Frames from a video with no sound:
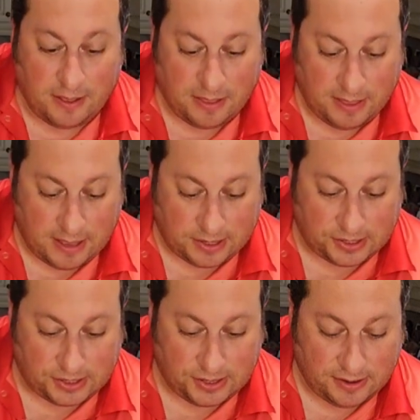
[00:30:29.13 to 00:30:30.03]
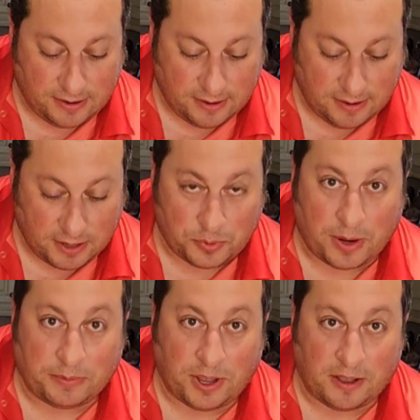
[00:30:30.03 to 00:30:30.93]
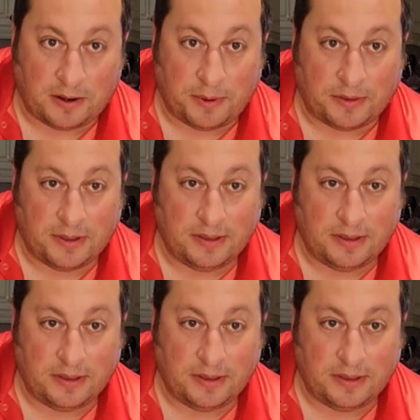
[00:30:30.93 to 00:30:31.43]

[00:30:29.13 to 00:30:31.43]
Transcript: is what I'm talking about.